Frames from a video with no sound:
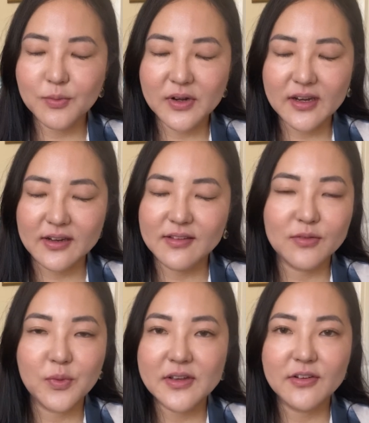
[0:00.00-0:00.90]
what it is.
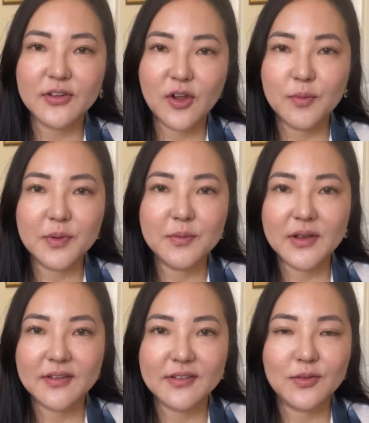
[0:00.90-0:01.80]
Windows are open
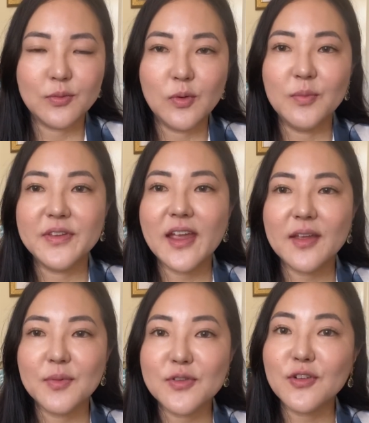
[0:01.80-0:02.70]
because it's a warm
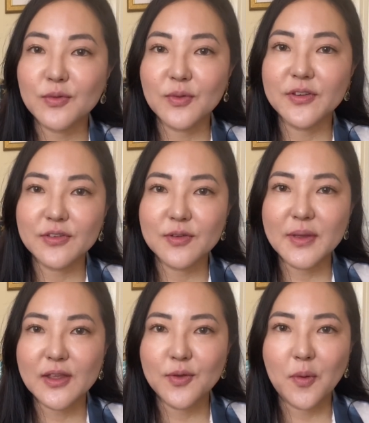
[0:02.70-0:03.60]
day, but just wanted to
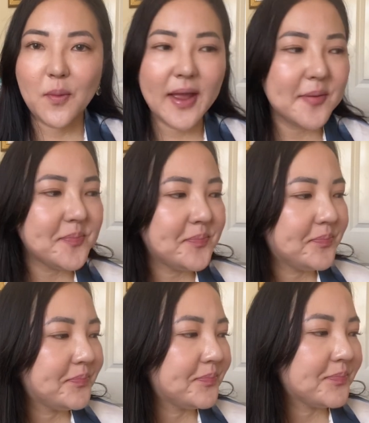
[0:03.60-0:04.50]
make you aware.
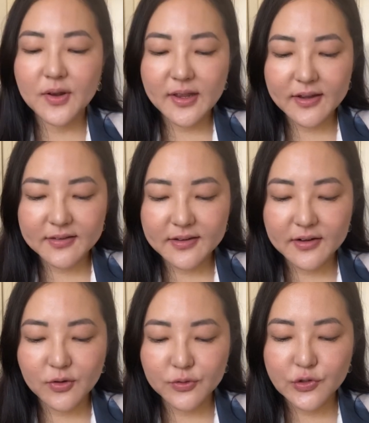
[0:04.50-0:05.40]
But like I said,
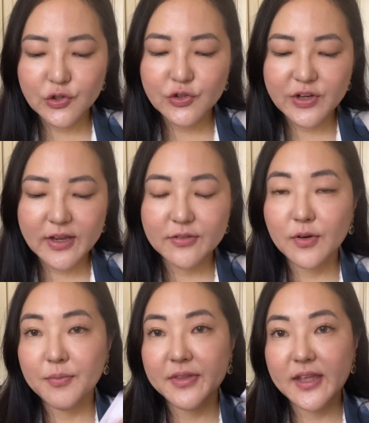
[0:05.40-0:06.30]
I've got two shades
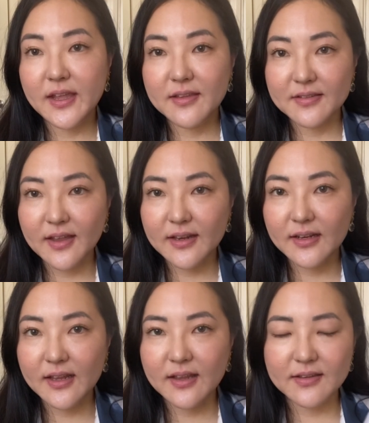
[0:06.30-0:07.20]
from the
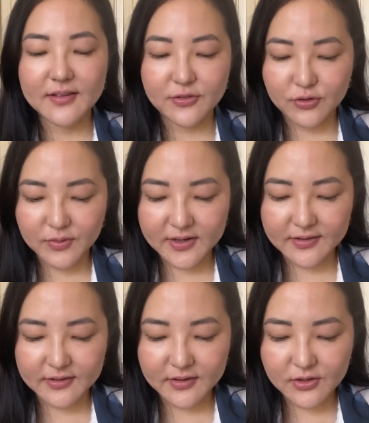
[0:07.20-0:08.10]
Insanely
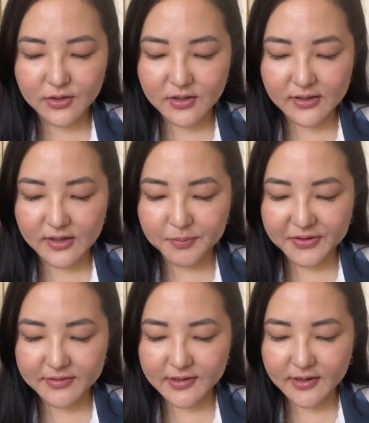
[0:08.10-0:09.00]
Saturated
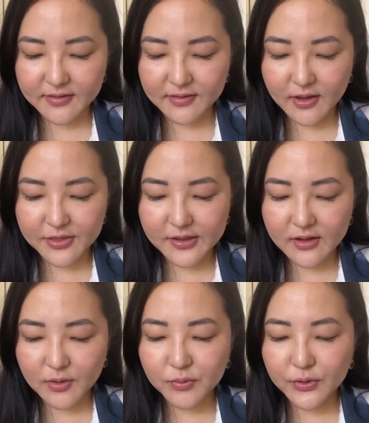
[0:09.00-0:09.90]
lipsticks. I think
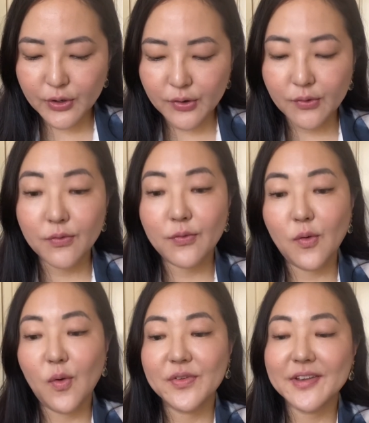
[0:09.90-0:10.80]
I will go
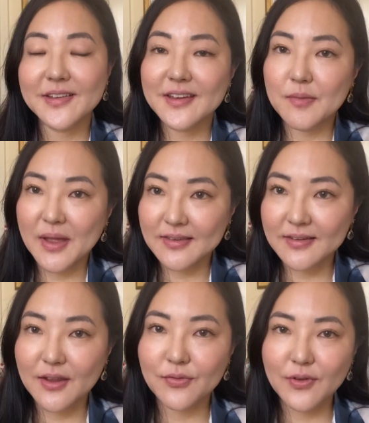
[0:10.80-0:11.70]
for Sunday
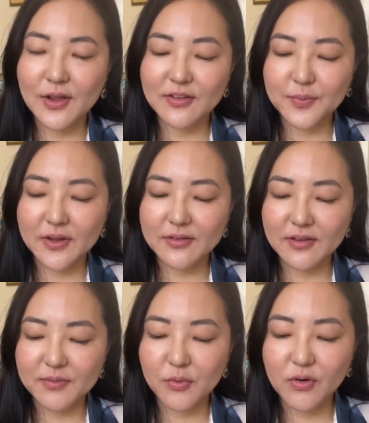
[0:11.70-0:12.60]
Matinee first because
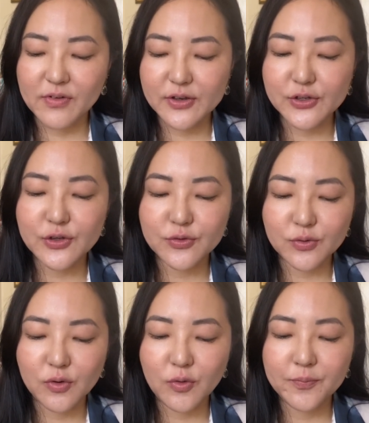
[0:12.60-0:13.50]
it's more of a
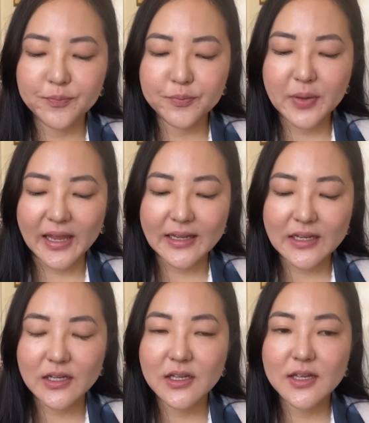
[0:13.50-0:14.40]
neutral
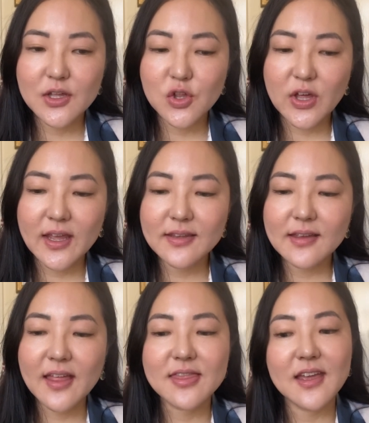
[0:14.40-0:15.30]
pink shade,
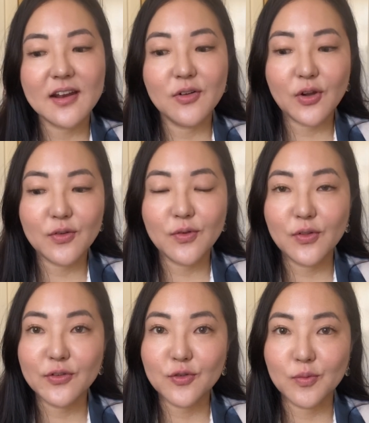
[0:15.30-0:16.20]
and then I'll go for
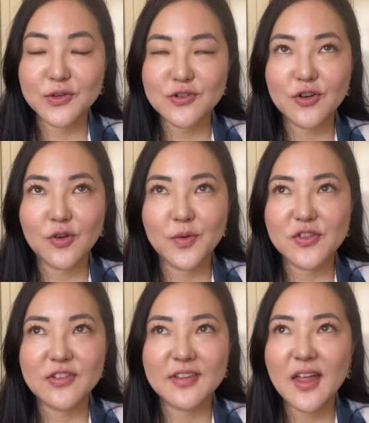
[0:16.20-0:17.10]
the Strawberry Shock,
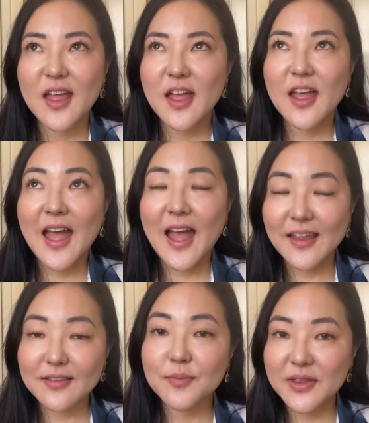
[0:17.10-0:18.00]
which is
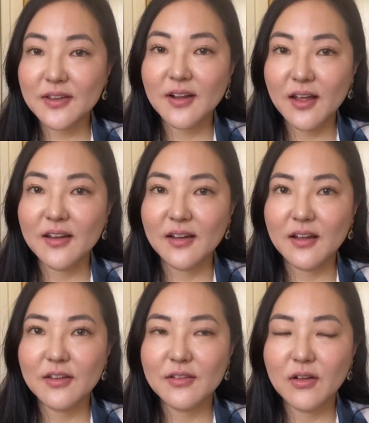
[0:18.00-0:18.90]
has to be the
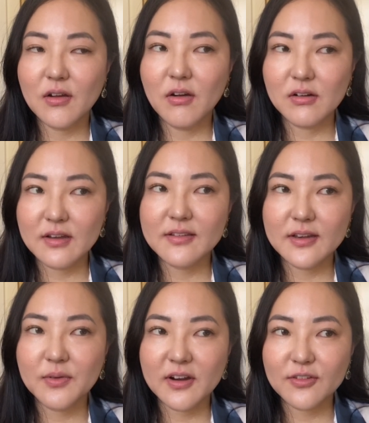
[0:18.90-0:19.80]
colour,
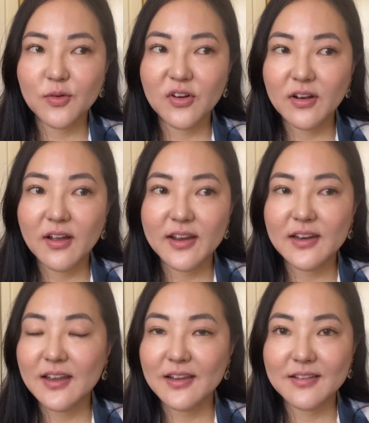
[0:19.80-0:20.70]
honestly, when I saw
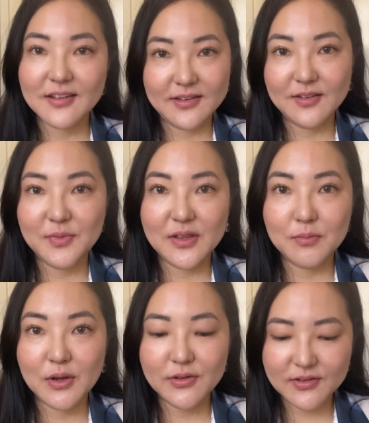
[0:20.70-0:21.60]
online, it excited me the
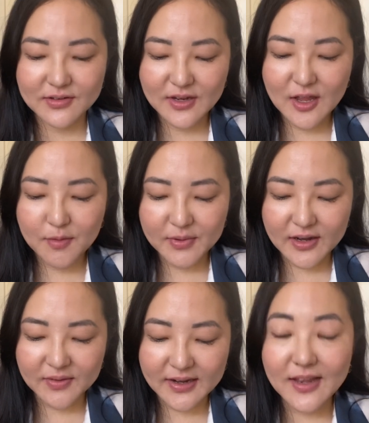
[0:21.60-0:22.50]
most. But
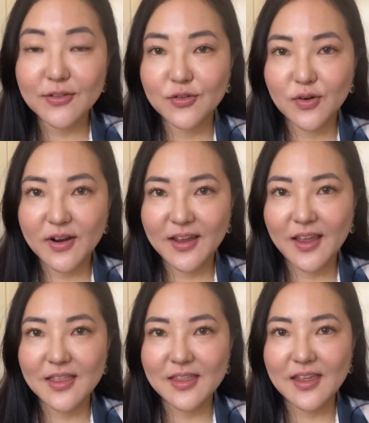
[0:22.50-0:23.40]
anyway, let's
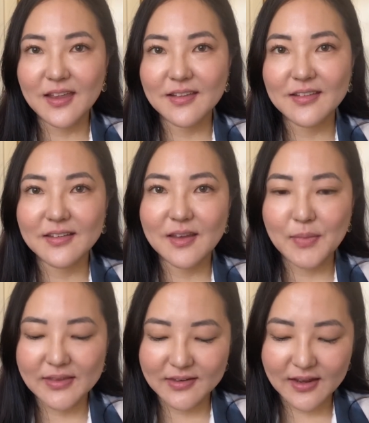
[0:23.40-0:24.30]
try the Sunday
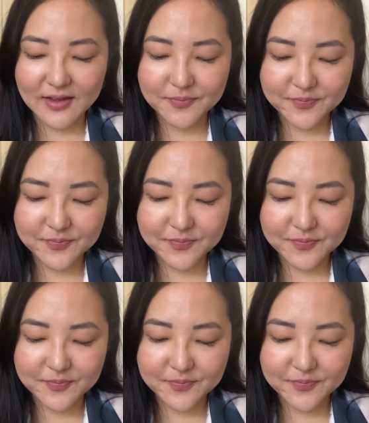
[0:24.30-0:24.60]
Matinee.